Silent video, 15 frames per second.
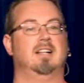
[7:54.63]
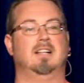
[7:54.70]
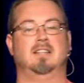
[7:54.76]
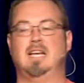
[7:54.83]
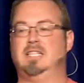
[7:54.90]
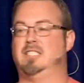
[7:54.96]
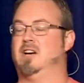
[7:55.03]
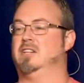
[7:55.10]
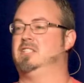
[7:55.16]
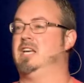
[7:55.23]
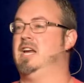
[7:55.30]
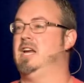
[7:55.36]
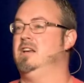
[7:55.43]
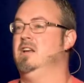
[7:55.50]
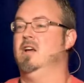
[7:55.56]
they start
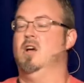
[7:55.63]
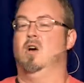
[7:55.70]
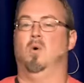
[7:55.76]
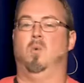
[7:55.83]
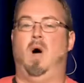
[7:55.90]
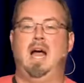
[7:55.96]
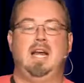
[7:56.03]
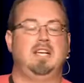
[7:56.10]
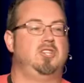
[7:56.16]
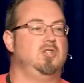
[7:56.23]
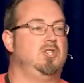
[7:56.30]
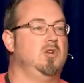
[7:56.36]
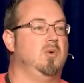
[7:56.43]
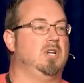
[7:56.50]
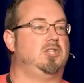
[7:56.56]
saying, "Why did you
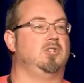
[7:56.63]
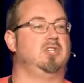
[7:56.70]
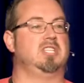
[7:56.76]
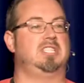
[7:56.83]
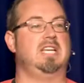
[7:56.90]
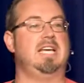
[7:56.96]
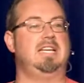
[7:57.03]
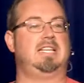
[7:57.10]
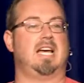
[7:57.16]
do what you just did?"